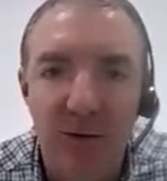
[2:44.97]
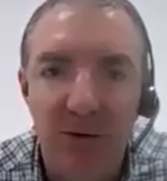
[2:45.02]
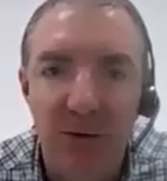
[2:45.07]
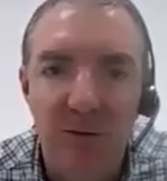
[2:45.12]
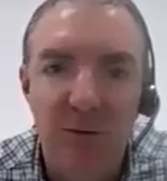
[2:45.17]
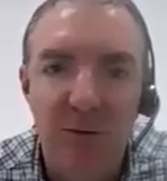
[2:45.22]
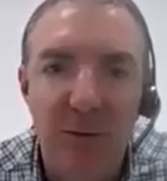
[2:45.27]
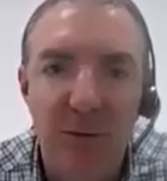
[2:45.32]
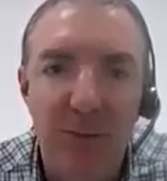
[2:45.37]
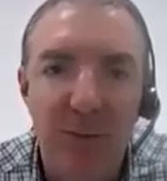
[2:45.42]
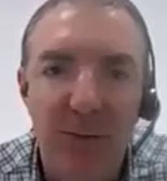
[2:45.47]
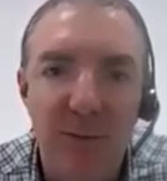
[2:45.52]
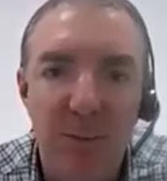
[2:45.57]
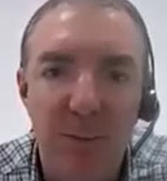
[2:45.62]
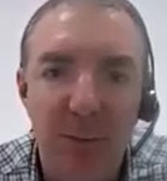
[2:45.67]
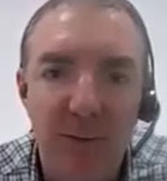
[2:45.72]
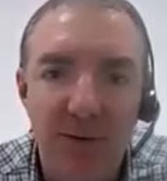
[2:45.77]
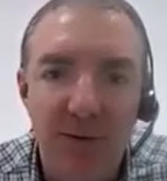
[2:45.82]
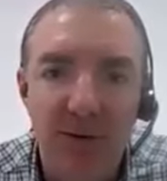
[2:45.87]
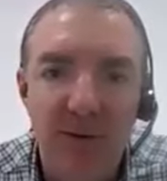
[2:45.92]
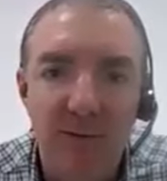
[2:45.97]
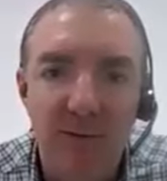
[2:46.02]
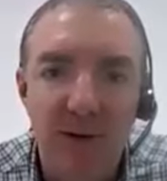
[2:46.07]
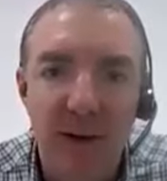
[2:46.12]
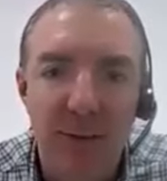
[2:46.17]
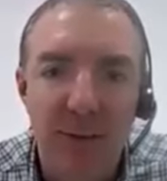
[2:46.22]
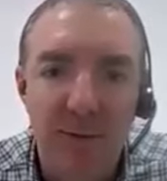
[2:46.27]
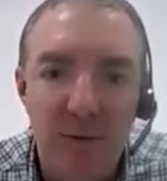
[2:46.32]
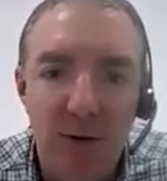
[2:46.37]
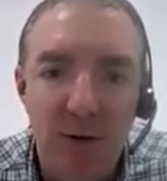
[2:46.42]
using permitted
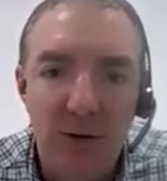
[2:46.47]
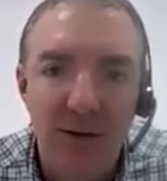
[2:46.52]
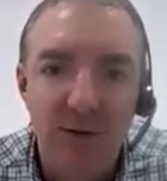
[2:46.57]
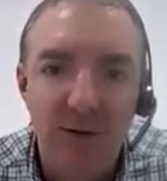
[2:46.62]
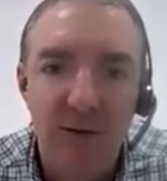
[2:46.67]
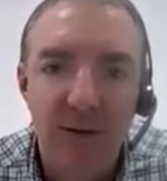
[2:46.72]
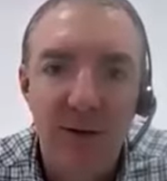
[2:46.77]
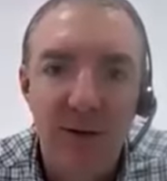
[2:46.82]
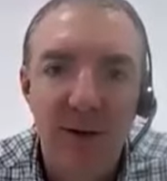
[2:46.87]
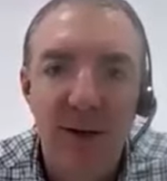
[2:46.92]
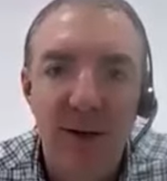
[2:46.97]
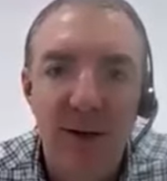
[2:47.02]
development rights.